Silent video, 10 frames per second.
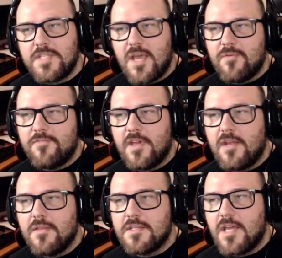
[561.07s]
tab to find
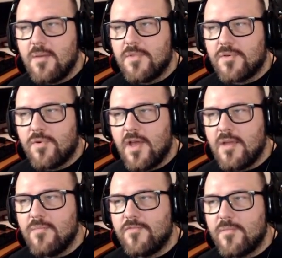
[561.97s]
out the time of the
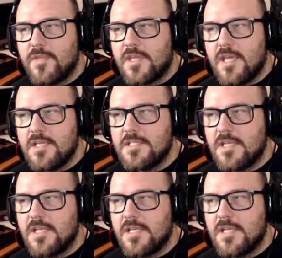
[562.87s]
crime from the case,